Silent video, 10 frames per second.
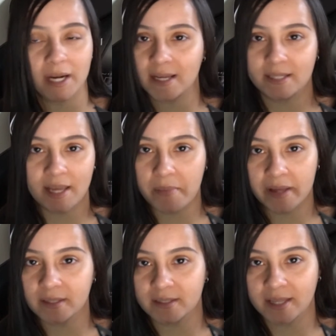I say
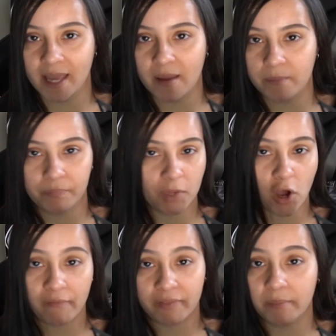about this game,
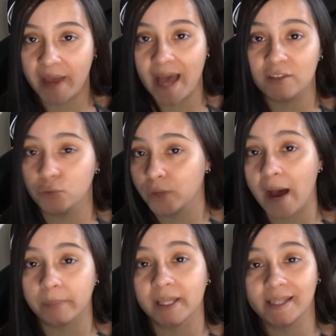off the bat, do
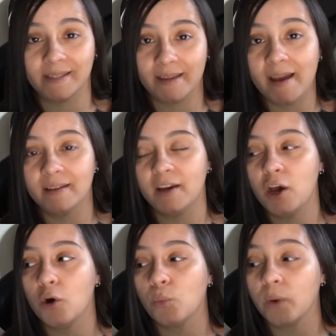not play it yet.
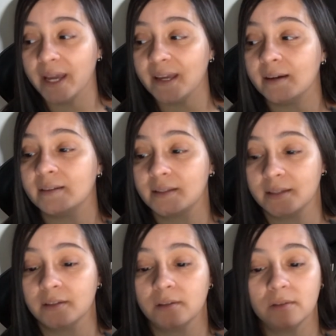Wait
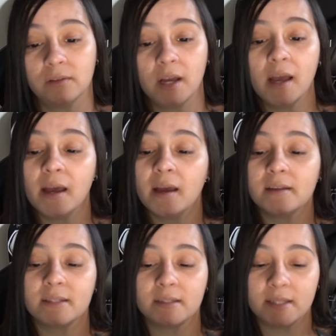until
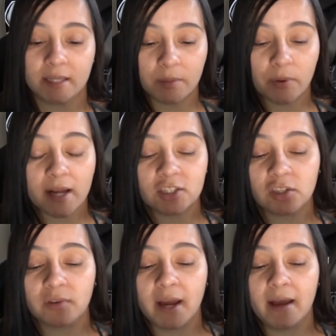CD
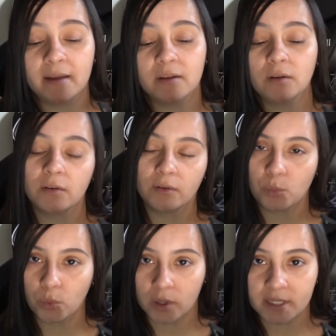Projekt Red
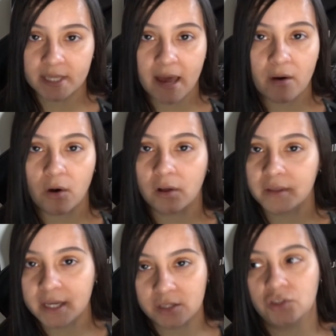works out all
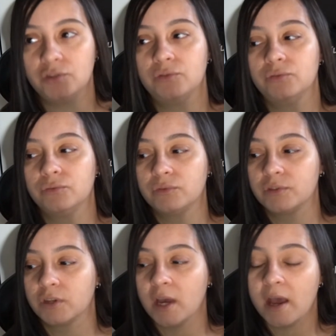the issues.